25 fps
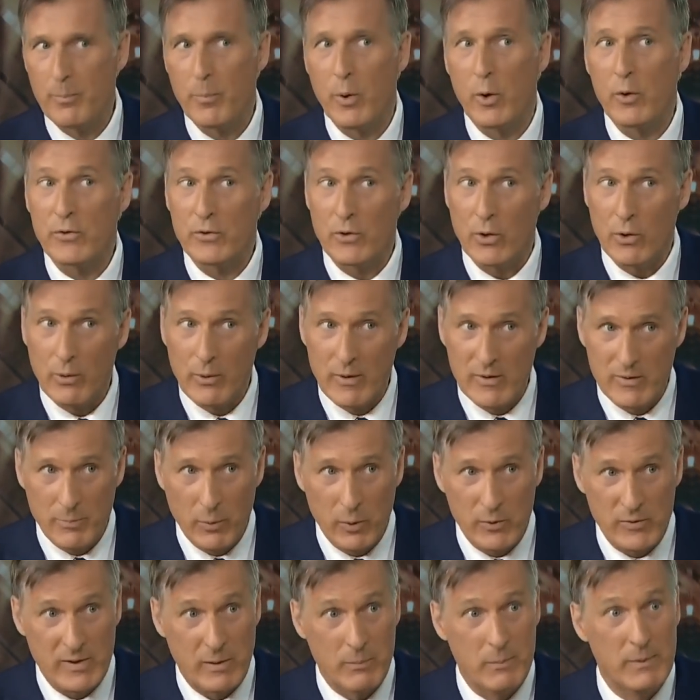personal
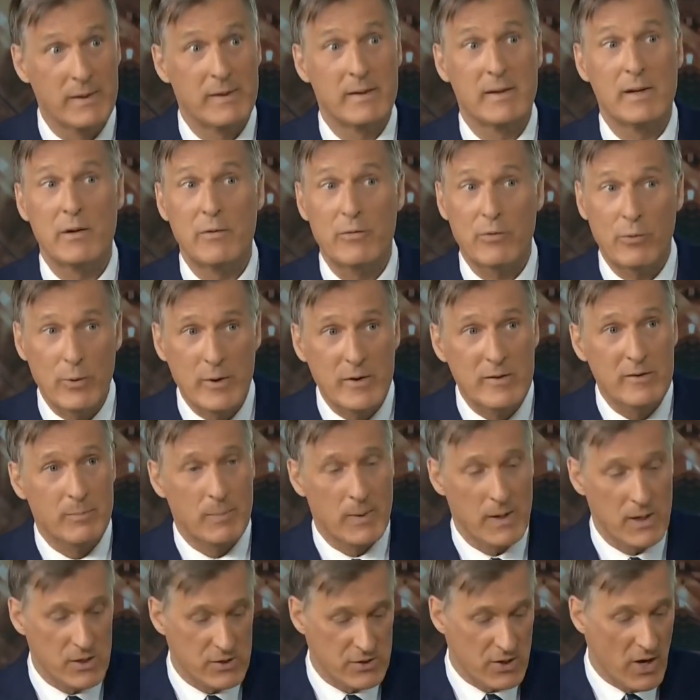responsibility, free
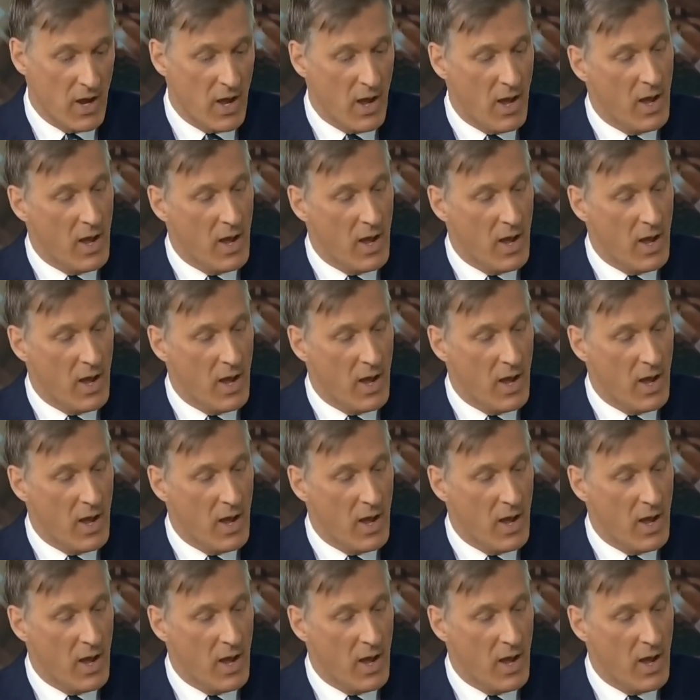speech,